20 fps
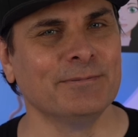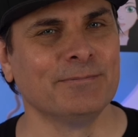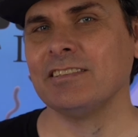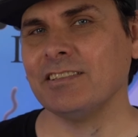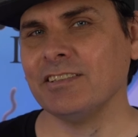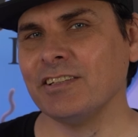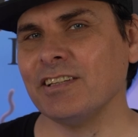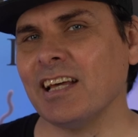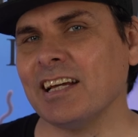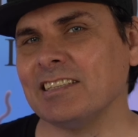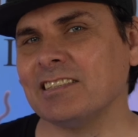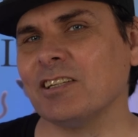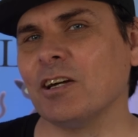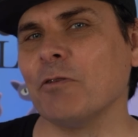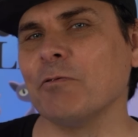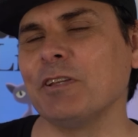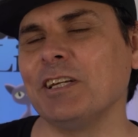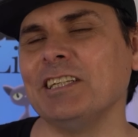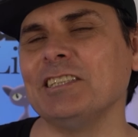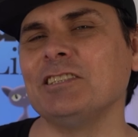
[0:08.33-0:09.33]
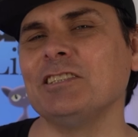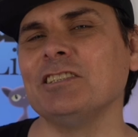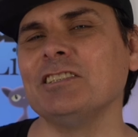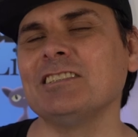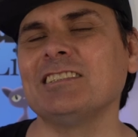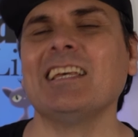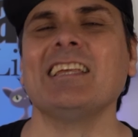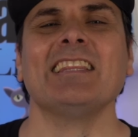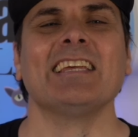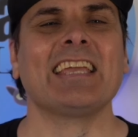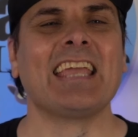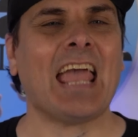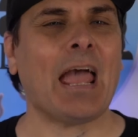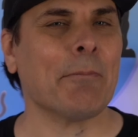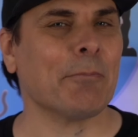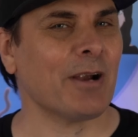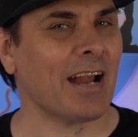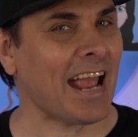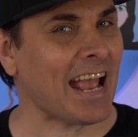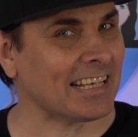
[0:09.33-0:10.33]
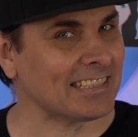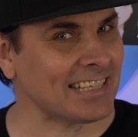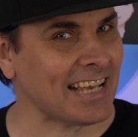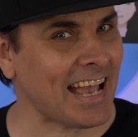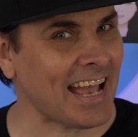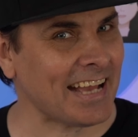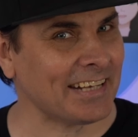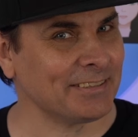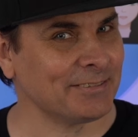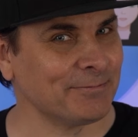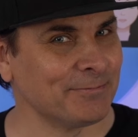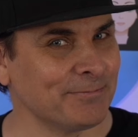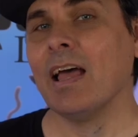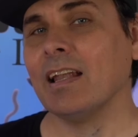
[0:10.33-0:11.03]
Do they solve the issues that the camera has had?